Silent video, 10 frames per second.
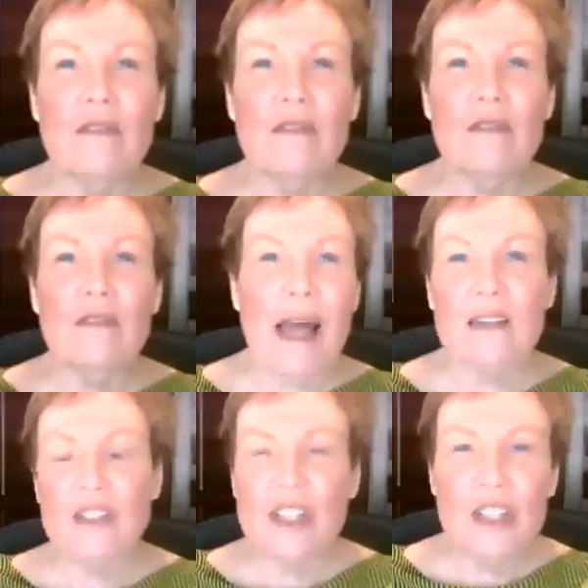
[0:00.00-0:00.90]
this
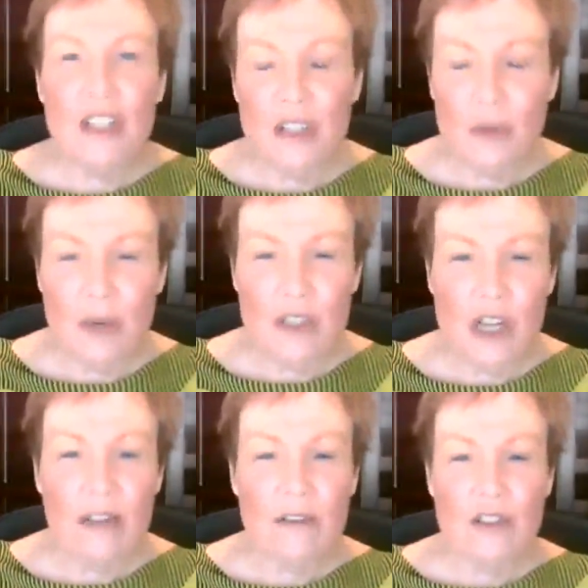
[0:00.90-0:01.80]
past year and what a
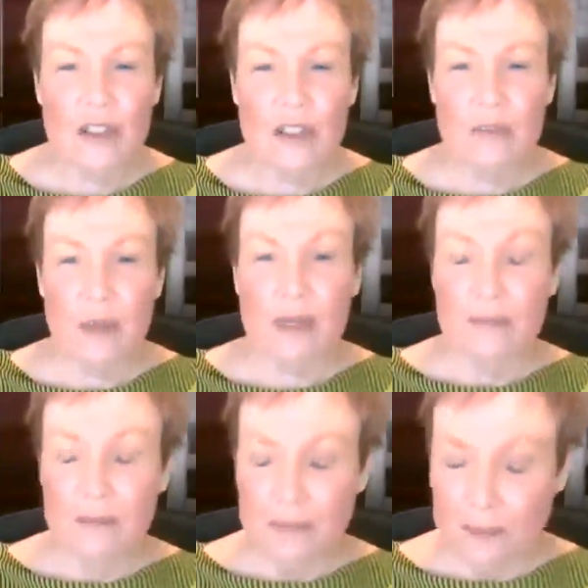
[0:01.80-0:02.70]
challenge it's been,
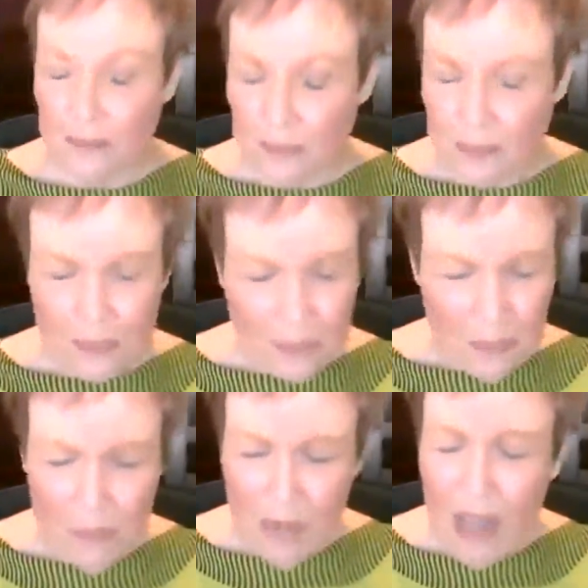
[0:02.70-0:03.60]

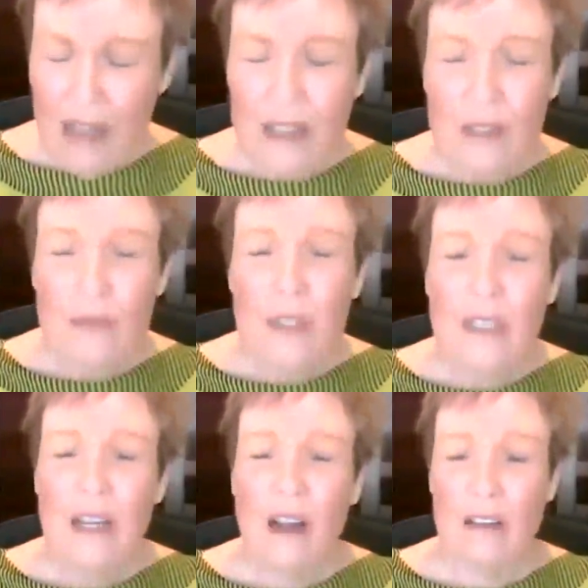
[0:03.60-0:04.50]
I can
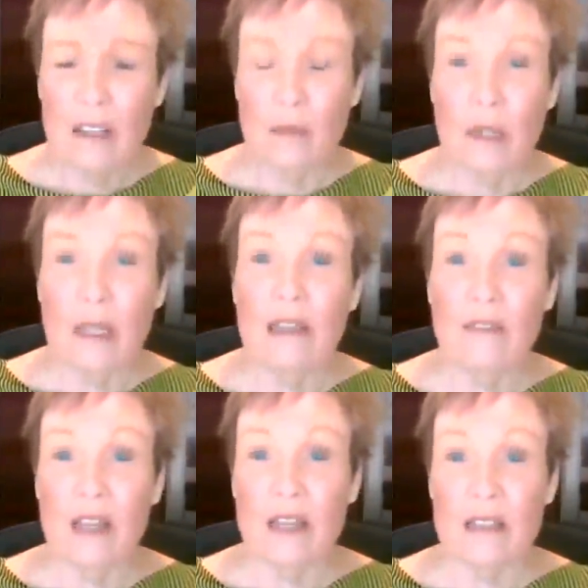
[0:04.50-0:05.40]
really hardly
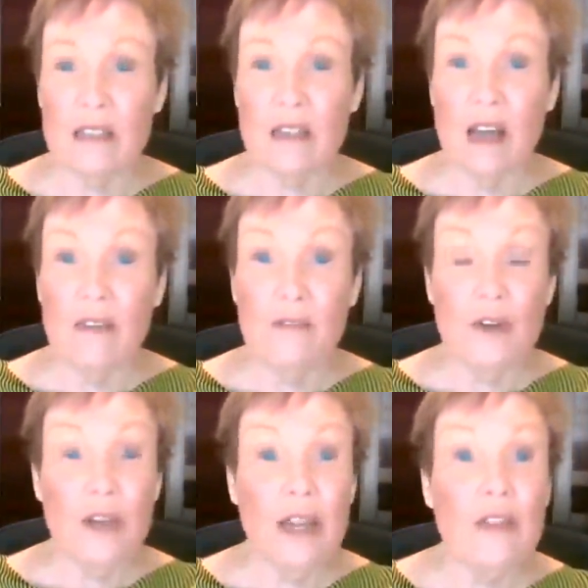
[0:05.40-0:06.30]
believe it's time for
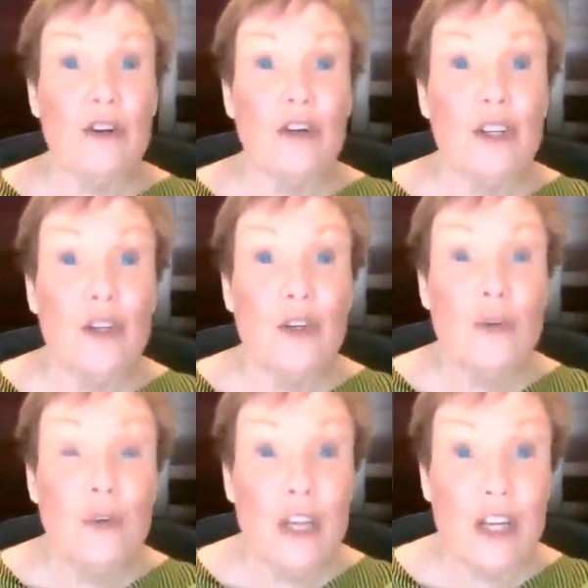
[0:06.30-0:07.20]
another new
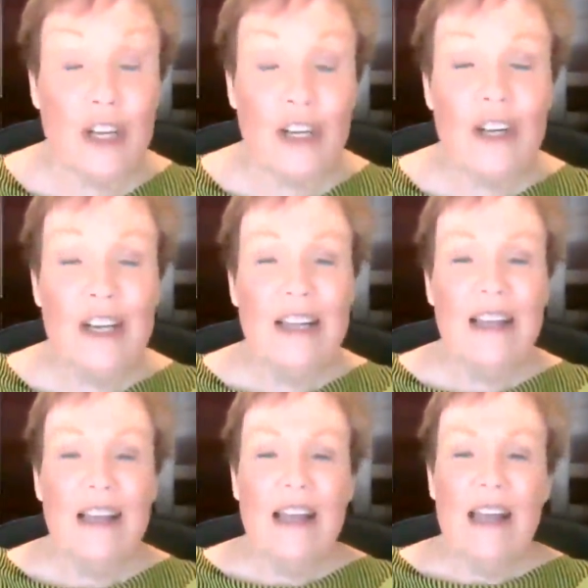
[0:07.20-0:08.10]
year.
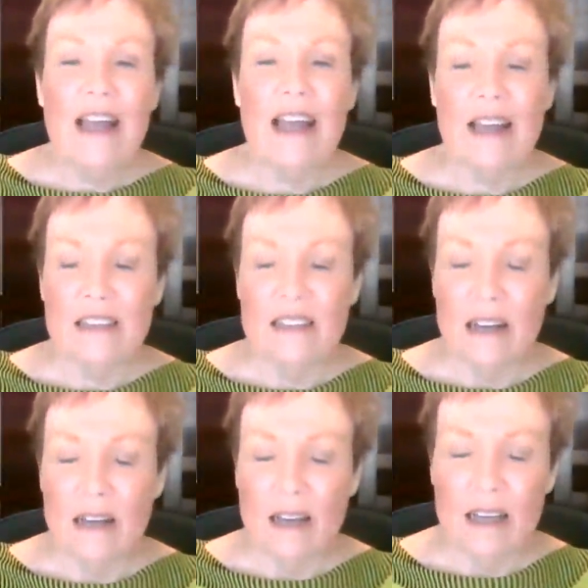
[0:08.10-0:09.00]
And
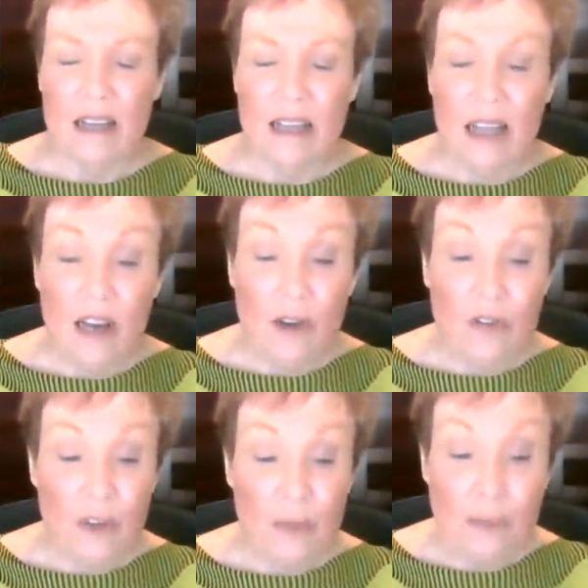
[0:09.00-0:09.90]
in a year
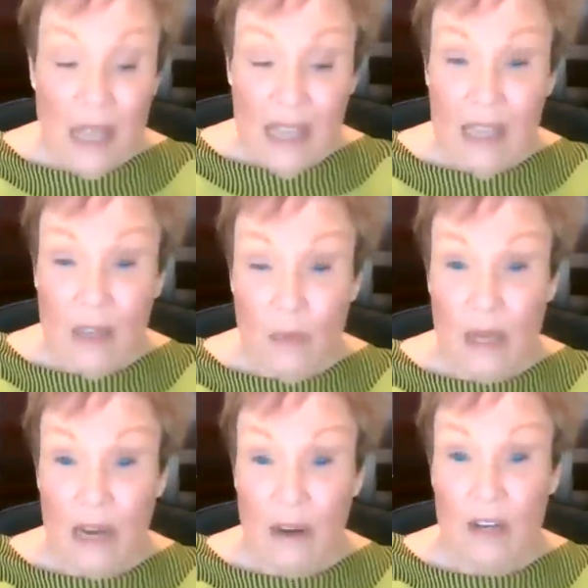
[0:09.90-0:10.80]
for me,
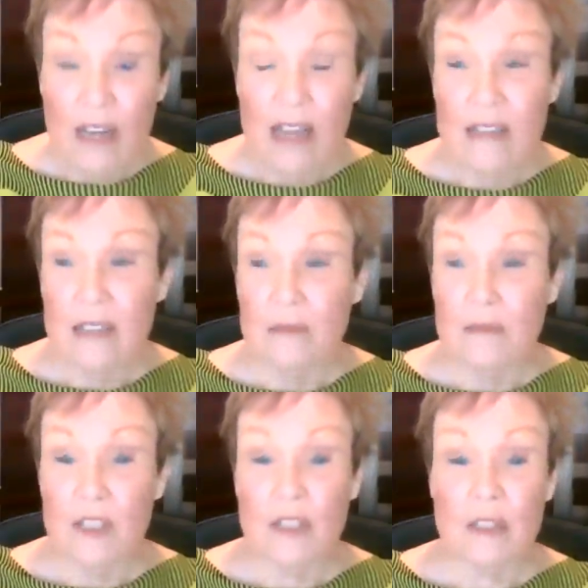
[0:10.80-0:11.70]
when every day seemed
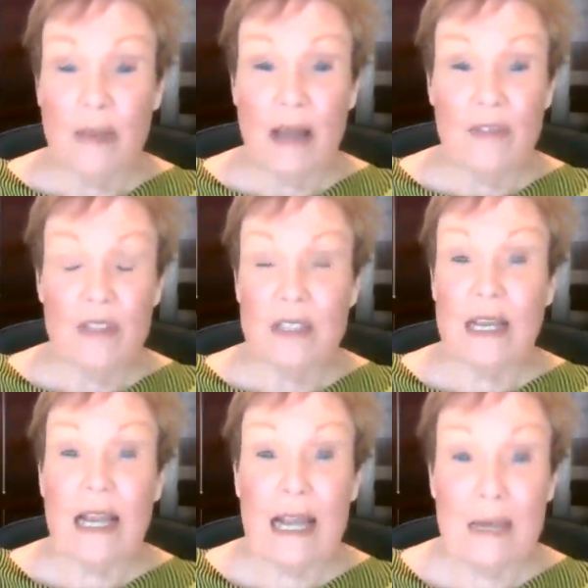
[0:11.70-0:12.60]
just about the
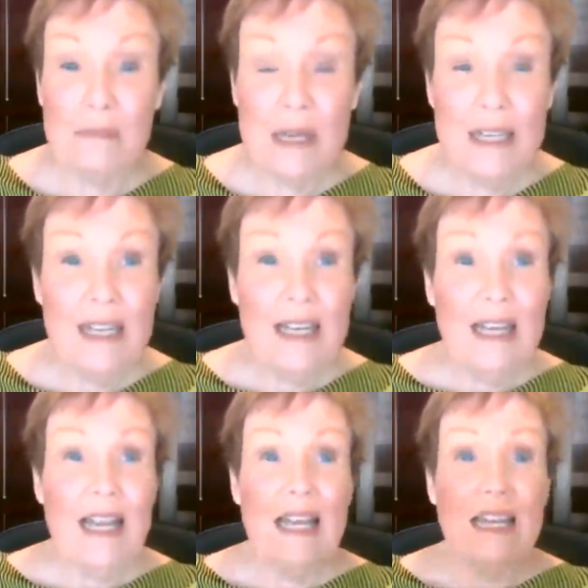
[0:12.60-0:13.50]
same,
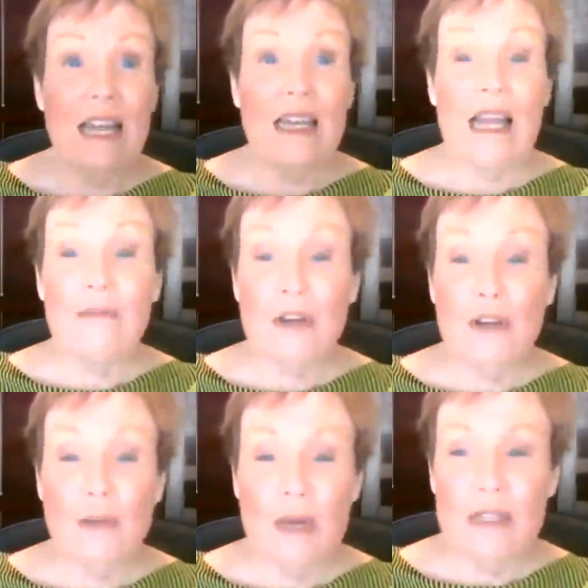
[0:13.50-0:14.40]
and I never
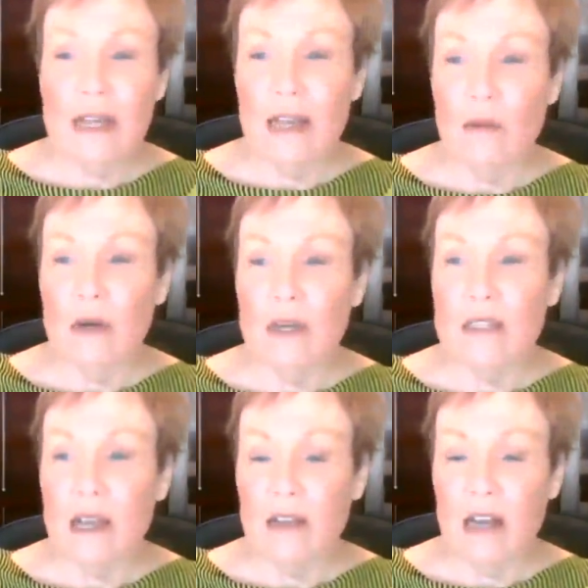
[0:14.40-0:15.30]
knew what day it was,
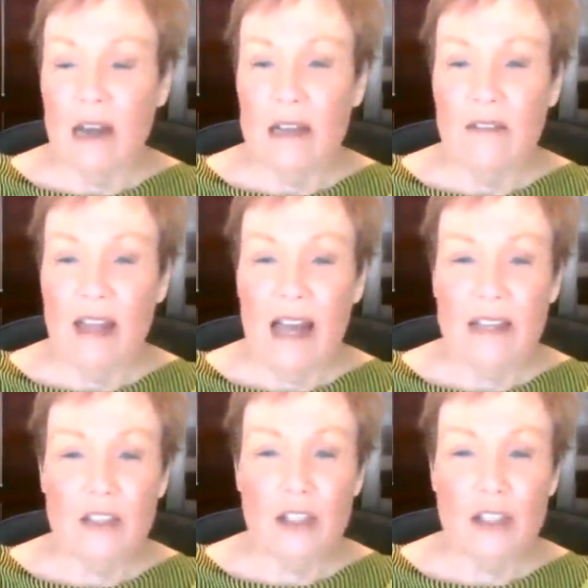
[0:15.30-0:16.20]
I kind of
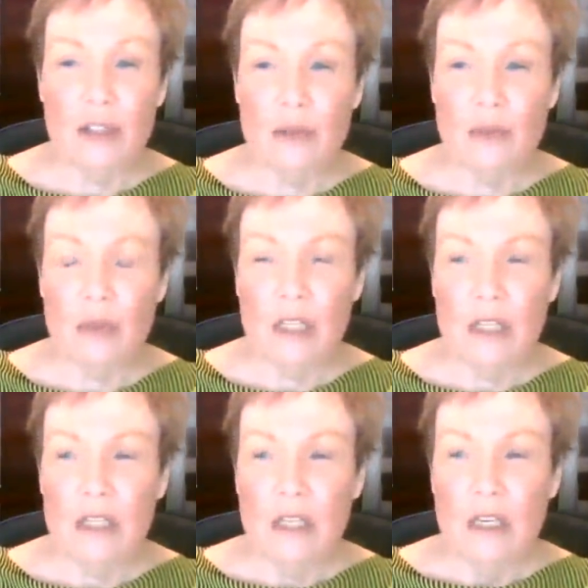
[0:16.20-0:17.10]
had to
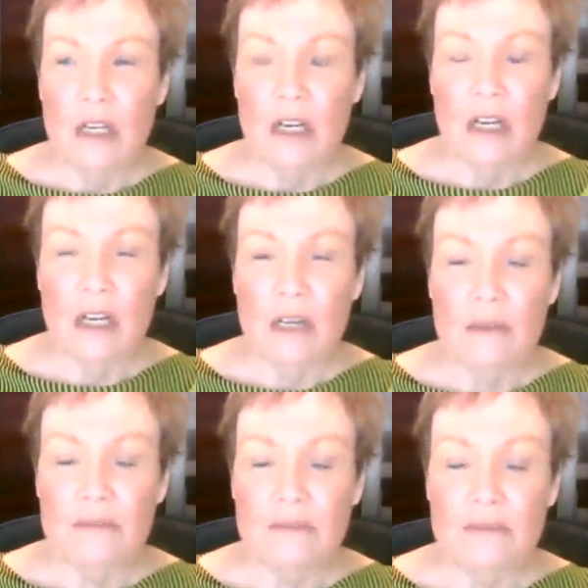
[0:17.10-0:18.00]

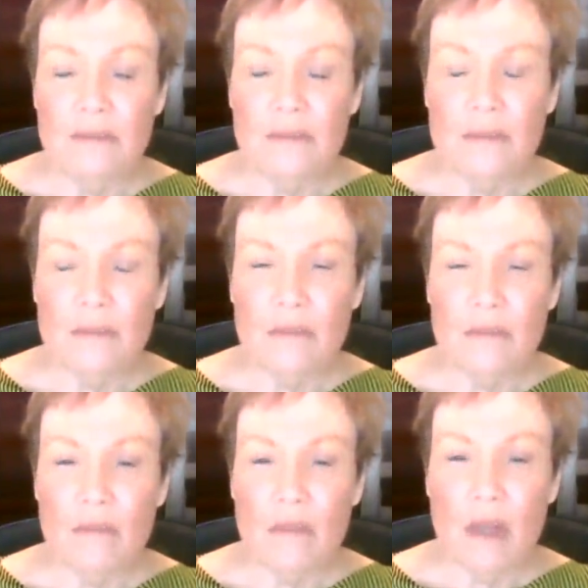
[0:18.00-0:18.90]
um,
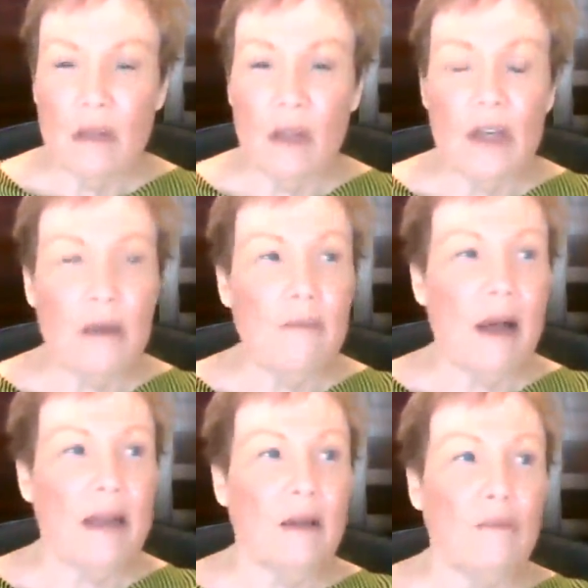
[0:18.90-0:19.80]
look at
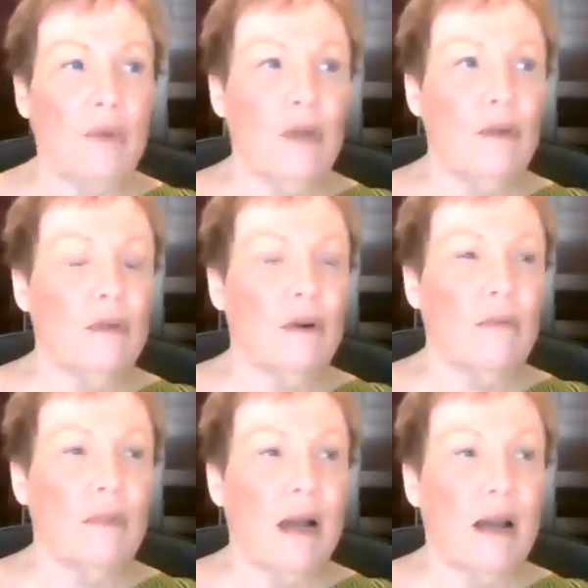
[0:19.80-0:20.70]
my computer or
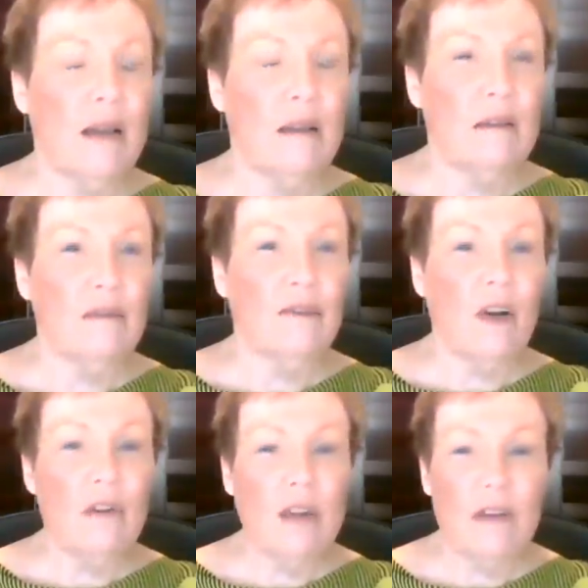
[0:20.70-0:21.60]
my
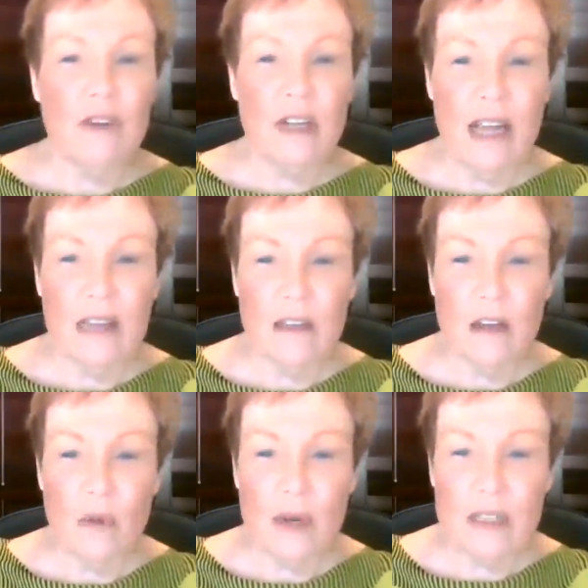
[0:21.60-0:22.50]
phone every day to
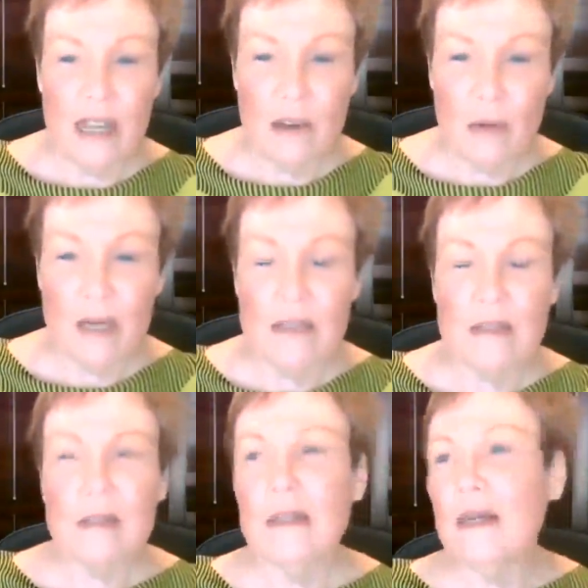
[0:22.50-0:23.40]
know what day it
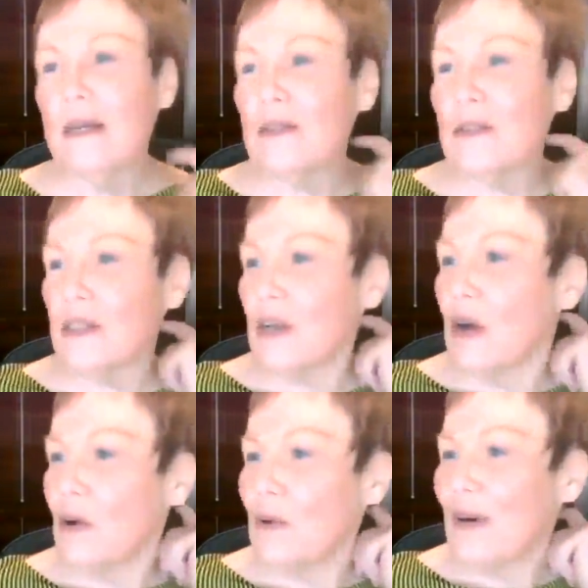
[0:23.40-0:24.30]
was.
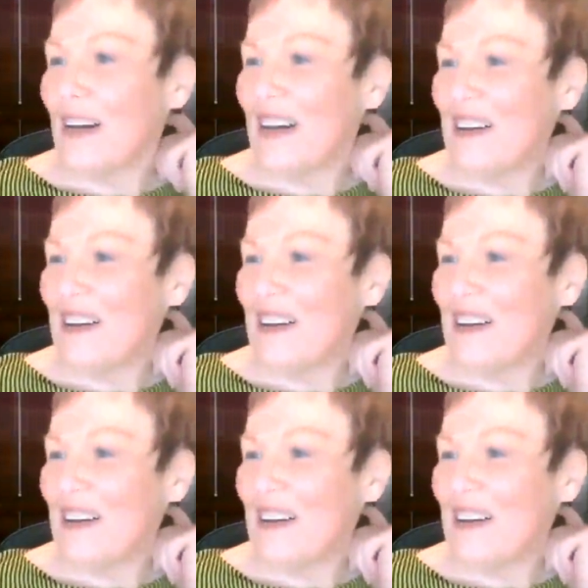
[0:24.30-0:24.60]
So